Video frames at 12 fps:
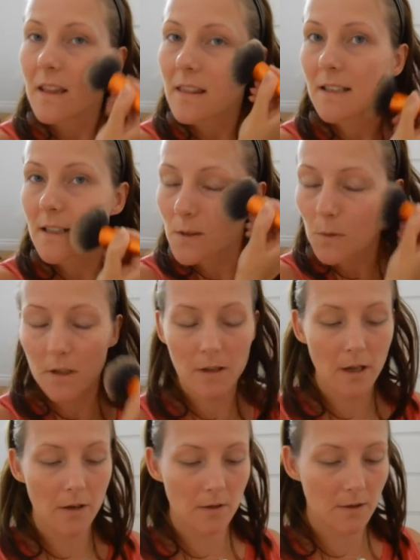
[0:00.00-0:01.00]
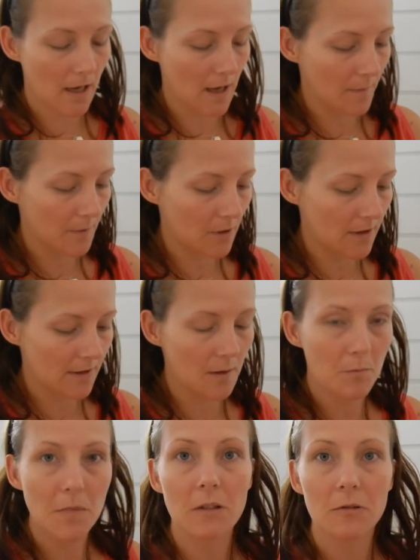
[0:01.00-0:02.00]
This is one of those, because
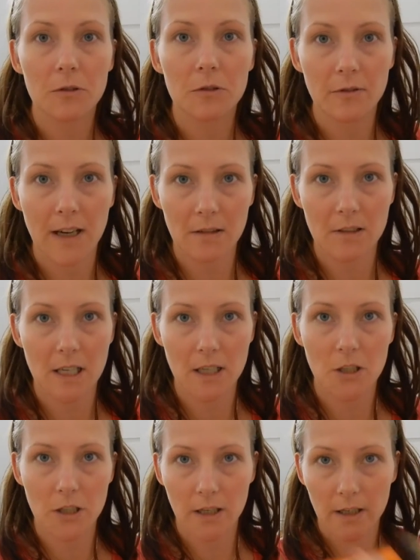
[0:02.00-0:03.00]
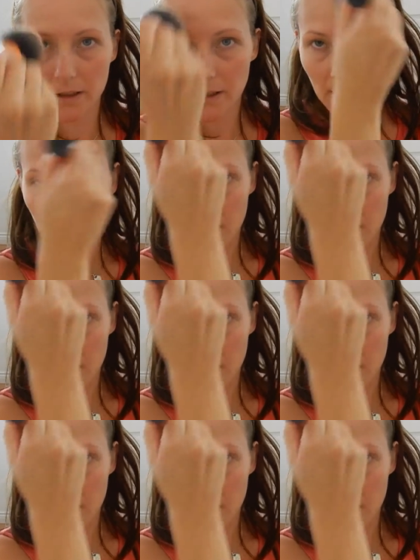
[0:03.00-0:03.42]
it's a mineral foundation,